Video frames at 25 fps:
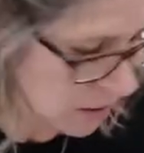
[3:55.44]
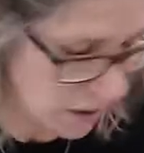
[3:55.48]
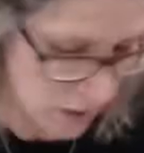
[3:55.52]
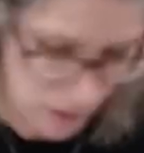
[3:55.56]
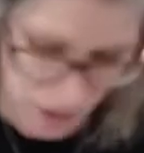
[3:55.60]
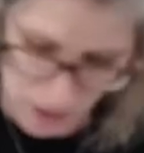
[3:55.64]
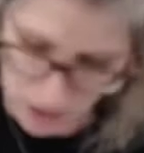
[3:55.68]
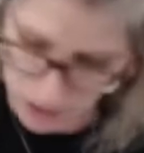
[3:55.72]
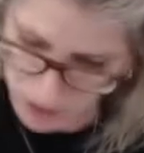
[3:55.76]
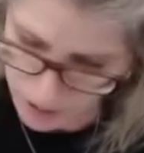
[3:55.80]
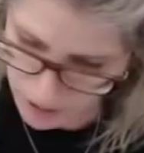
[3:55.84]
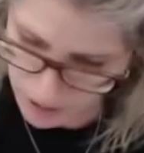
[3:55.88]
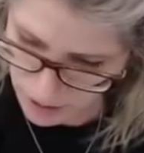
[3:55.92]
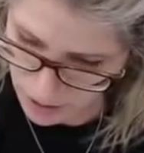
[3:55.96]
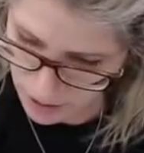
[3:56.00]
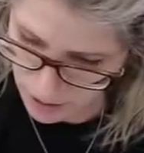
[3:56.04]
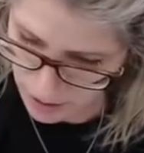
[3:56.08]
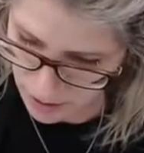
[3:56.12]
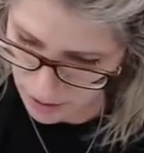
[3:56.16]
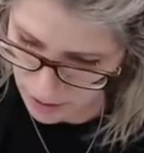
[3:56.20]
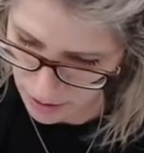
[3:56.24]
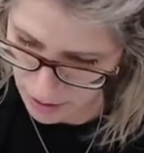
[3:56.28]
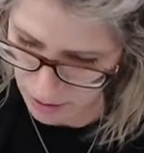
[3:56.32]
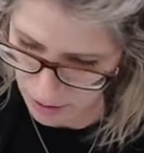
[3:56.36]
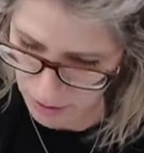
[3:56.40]
and
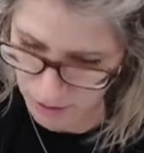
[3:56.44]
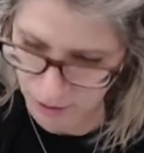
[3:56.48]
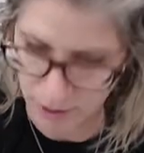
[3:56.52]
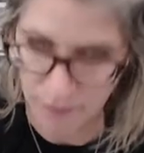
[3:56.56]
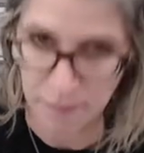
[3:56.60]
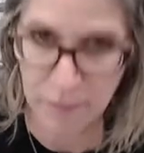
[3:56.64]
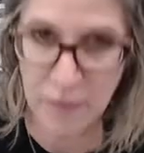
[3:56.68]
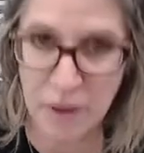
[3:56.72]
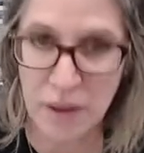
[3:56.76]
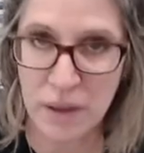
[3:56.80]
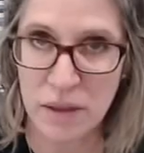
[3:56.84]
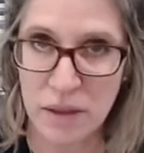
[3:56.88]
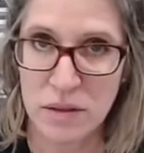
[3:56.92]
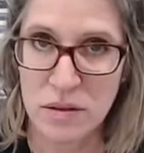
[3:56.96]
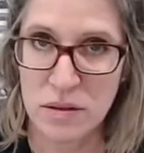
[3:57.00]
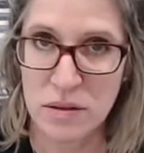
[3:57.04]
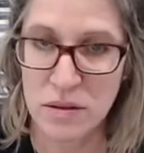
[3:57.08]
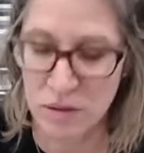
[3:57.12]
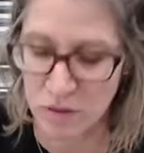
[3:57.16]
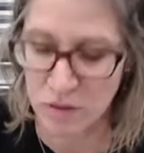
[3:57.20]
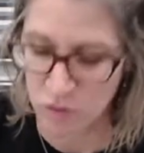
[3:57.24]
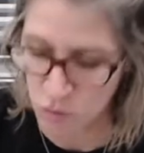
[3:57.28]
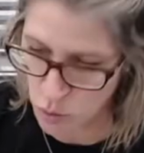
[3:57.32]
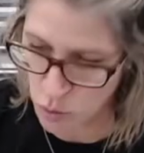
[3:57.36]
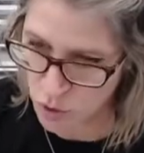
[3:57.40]
then I'll get my
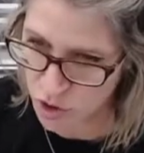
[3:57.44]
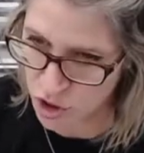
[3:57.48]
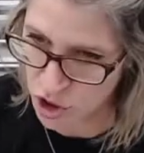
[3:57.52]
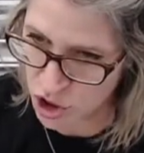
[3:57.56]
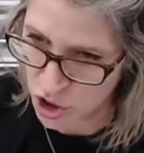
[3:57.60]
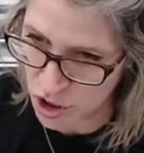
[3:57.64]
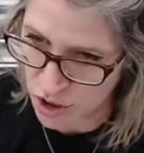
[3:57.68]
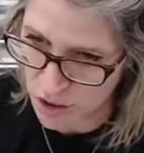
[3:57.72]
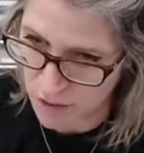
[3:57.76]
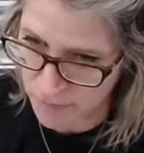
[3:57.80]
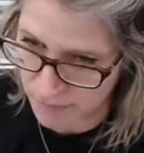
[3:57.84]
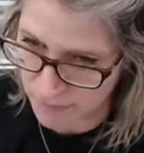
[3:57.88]
squeegee,